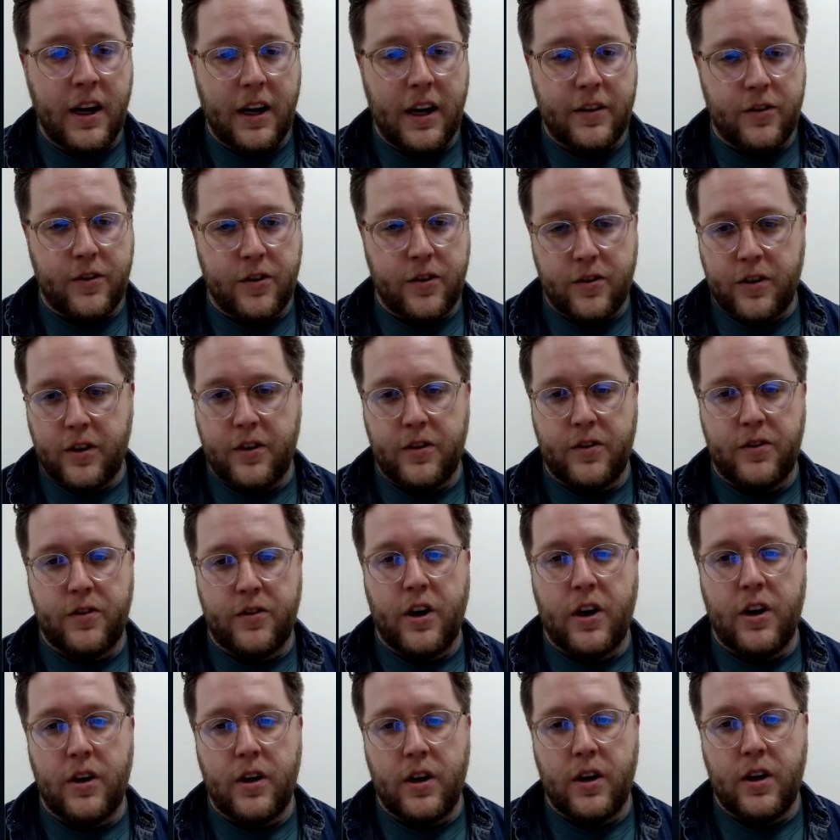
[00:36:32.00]
It's just going to
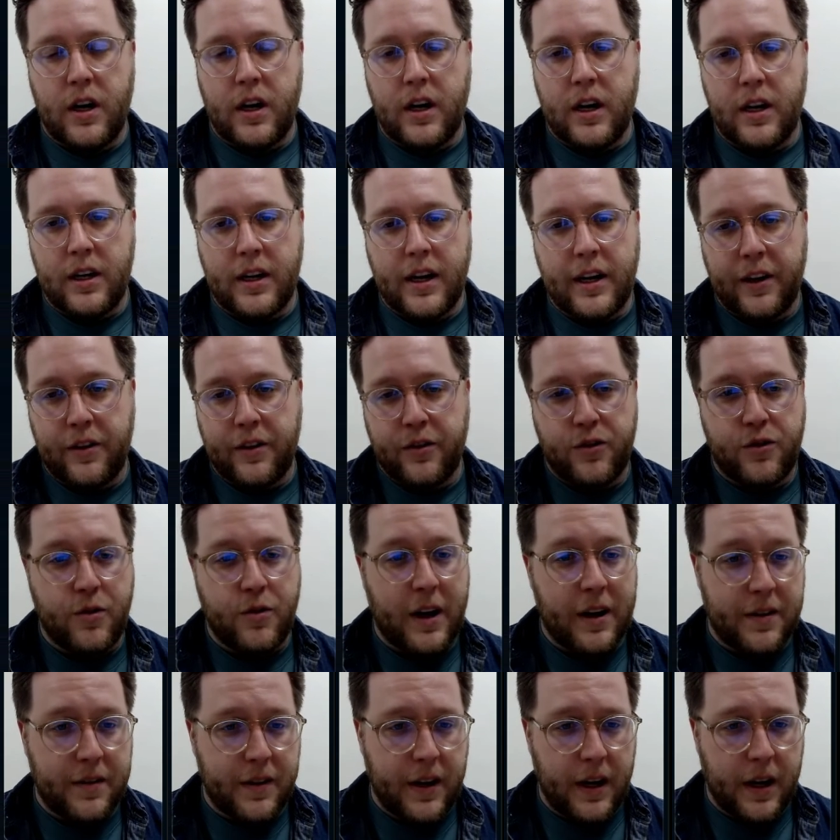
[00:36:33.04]
start getting
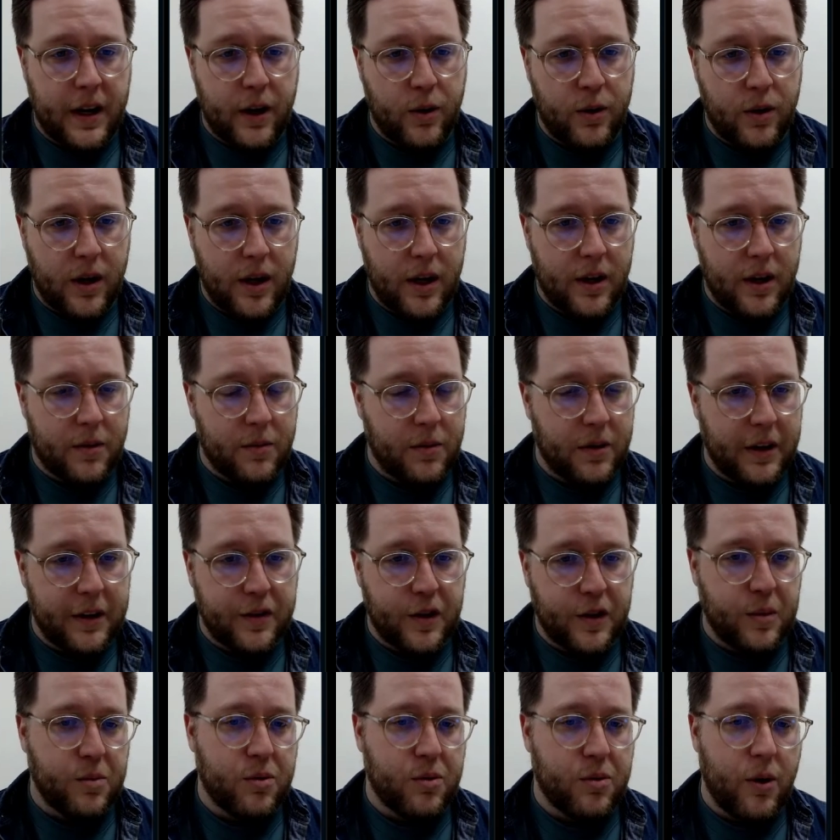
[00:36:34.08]
stressed out and
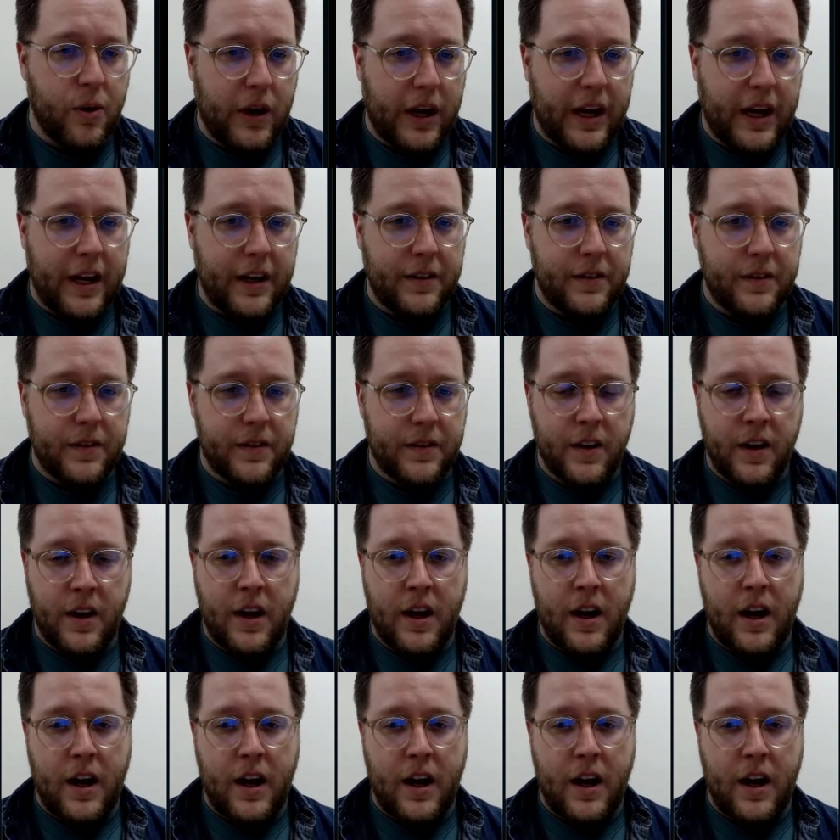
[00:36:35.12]
releasing protease,